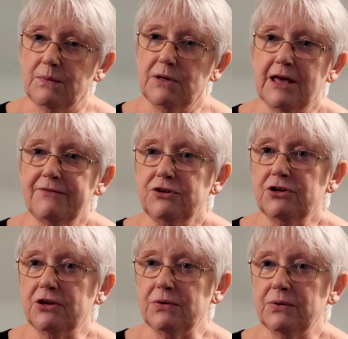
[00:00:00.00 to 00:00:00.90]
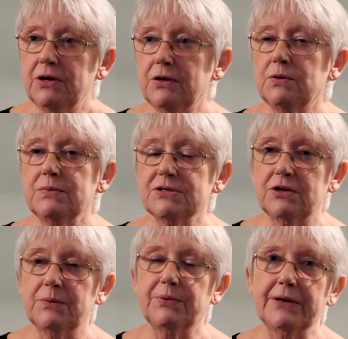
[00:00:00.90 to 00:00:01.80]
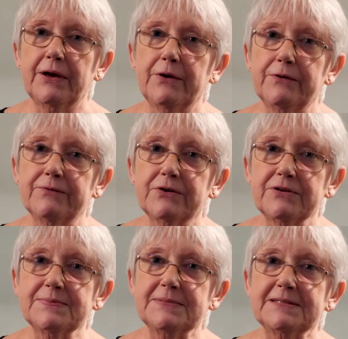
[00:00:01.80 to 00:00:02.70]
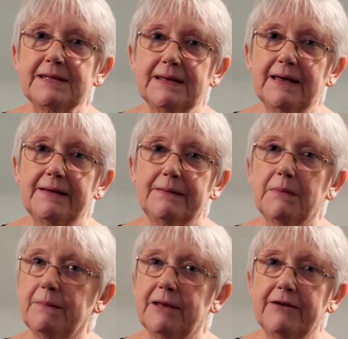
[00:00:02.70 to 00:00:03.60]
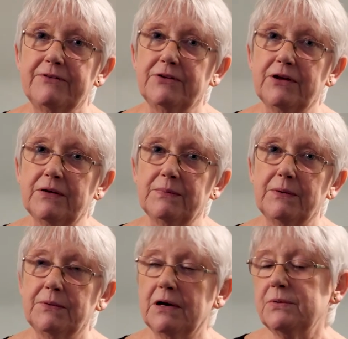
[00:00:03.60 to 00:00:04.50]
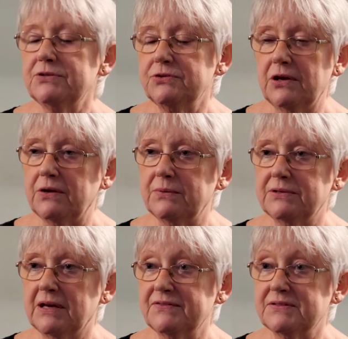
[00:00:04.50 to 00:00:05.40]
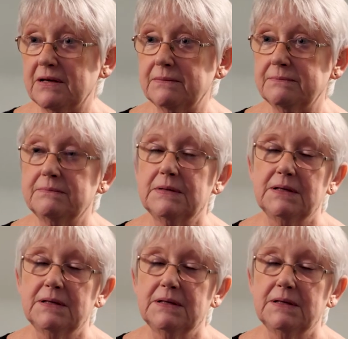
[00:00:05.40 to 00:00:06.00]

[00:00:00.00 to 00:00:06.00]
we never knew who he was going to bring home for Christmas dinner. Mum never knew, but we always knew we'd have some